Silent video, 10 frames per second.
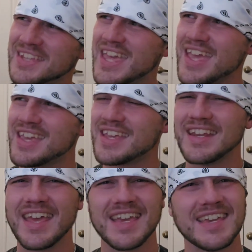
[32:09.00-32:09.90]
it
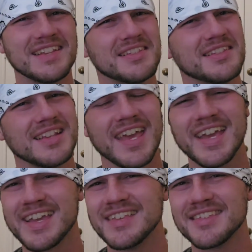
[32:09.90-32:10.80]

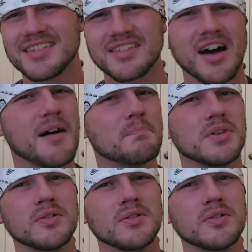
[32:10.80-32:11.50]
can stop